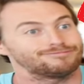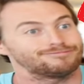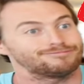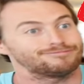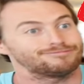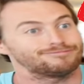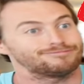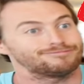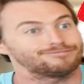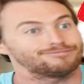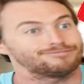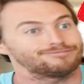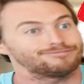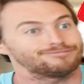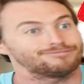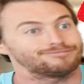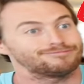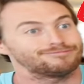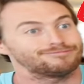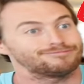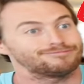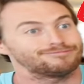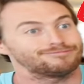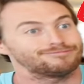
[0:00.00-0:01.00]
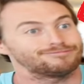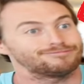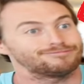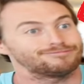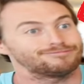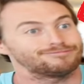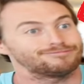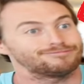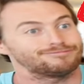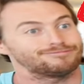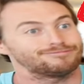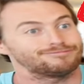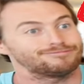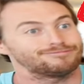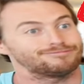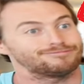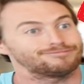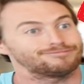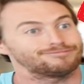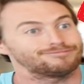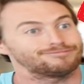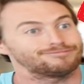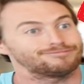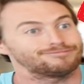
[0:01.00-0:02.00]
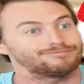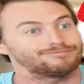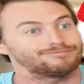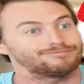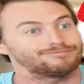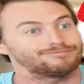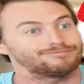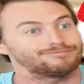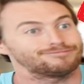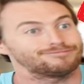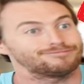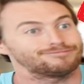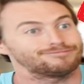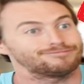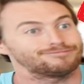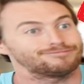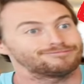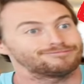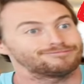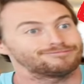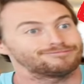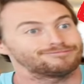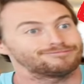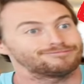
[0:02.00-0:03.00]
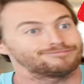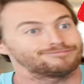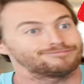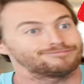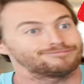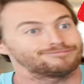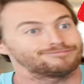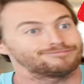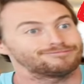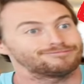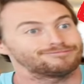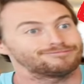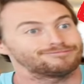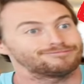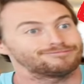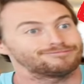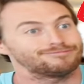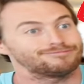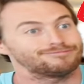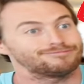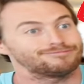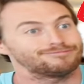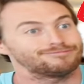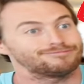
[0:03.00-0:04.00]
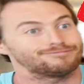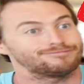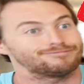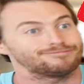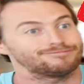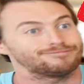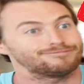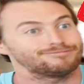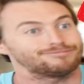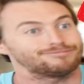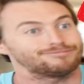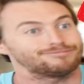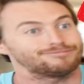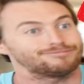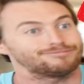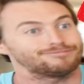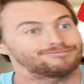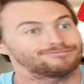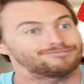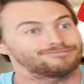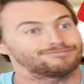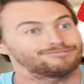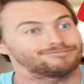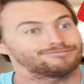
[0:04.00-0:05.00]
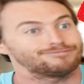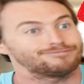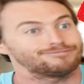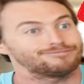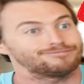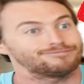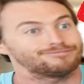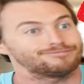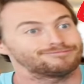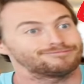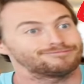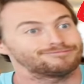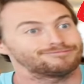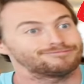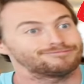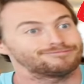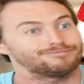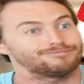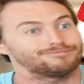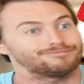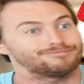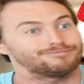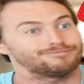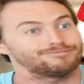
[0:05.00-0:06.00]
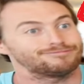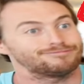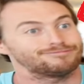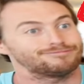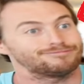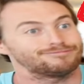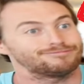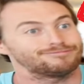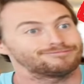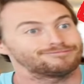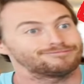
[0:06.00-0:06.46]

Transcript: [no speech]